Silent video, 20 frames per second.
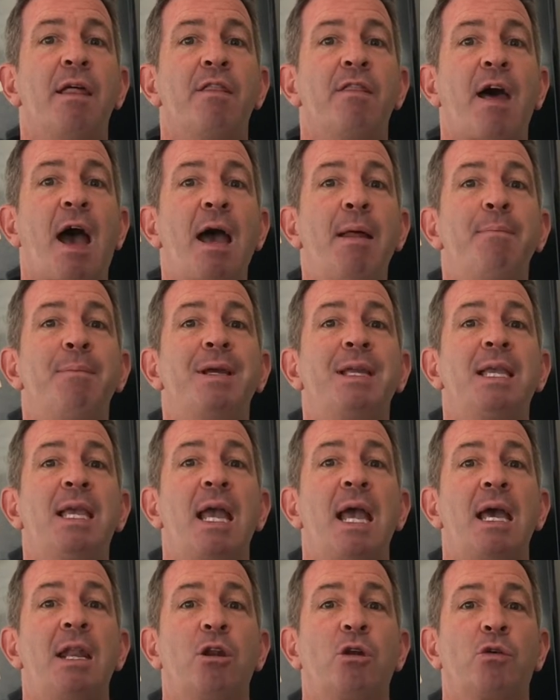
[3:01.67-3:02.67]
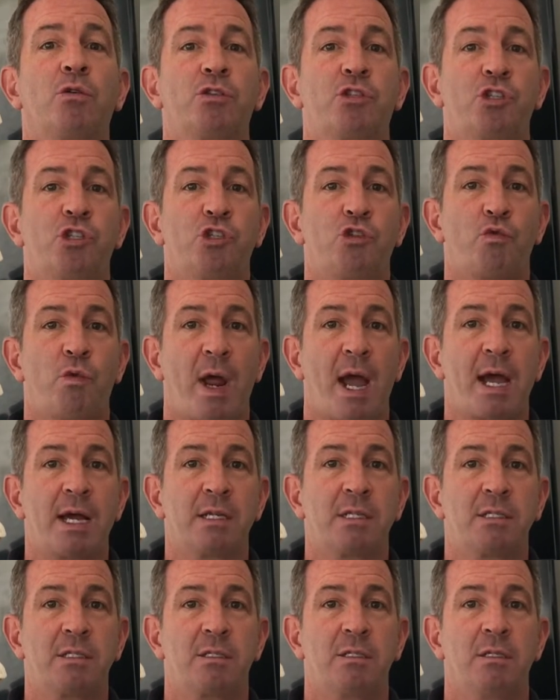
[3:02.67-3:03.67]
that mechanical
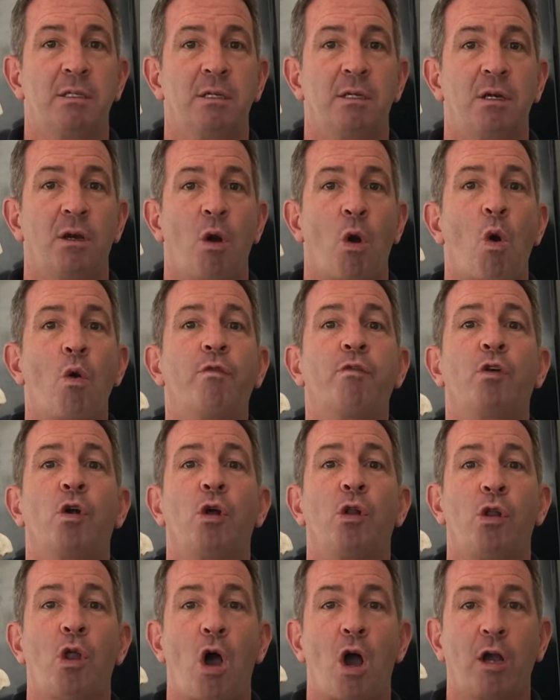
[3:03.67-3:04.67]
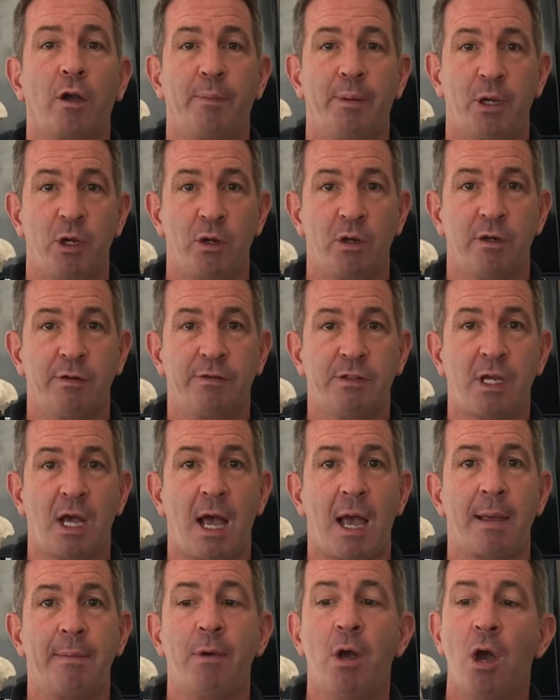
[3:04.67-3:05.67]
stress over a long period of
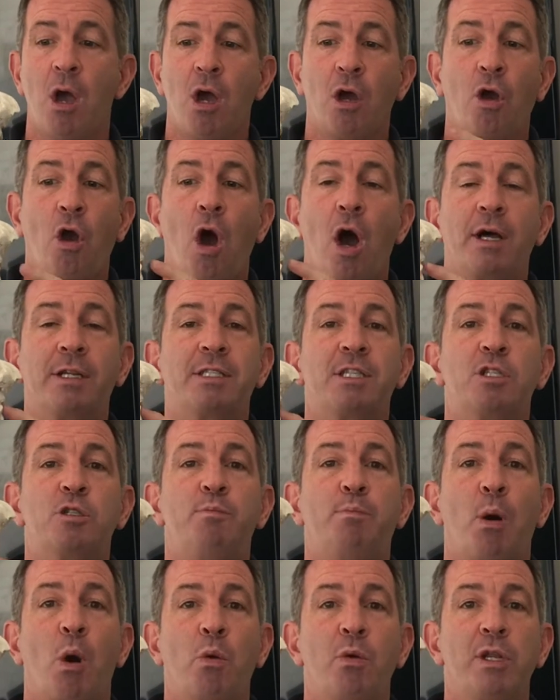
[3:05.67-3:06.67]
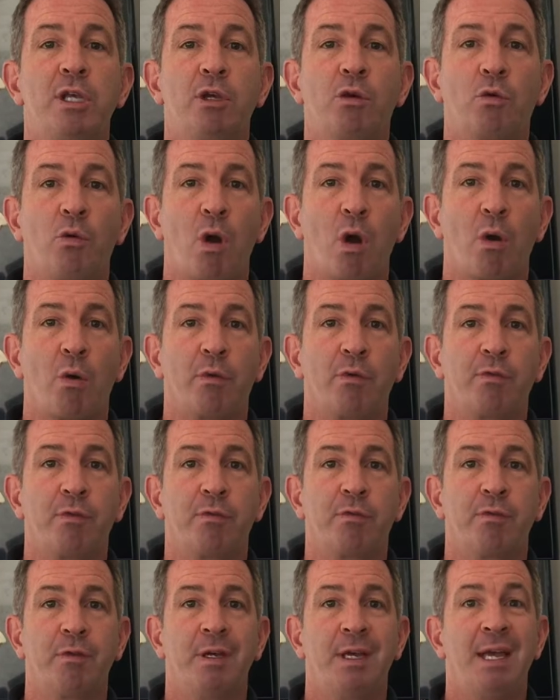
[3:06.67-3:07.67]
time causes bony
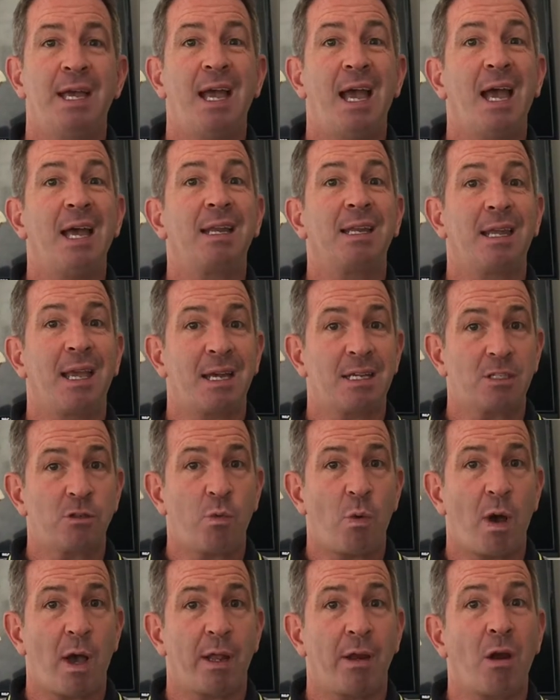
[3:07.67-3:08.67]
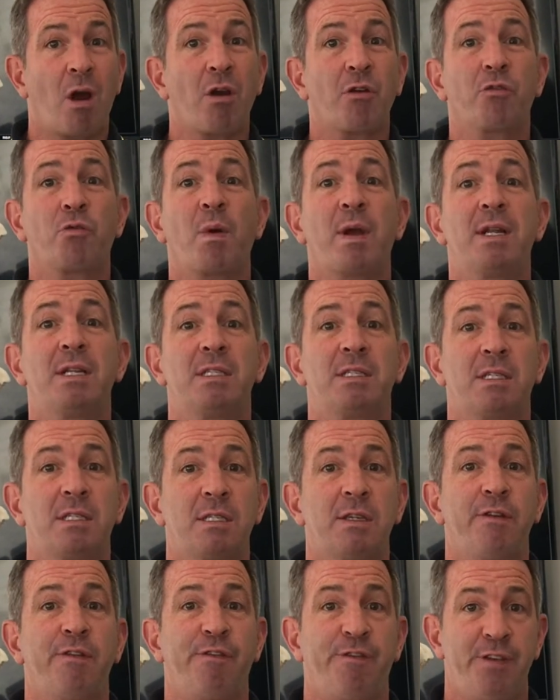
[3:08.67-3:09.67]
growth. And guess what? Arthritis
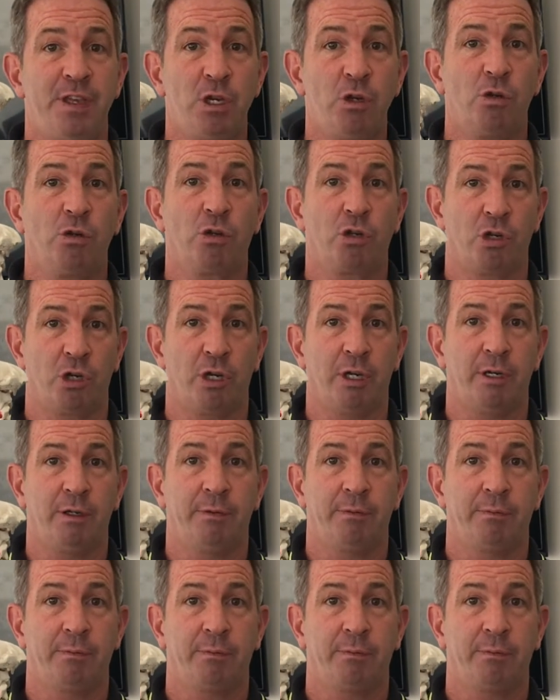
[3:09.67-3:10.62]
doesn't feel good.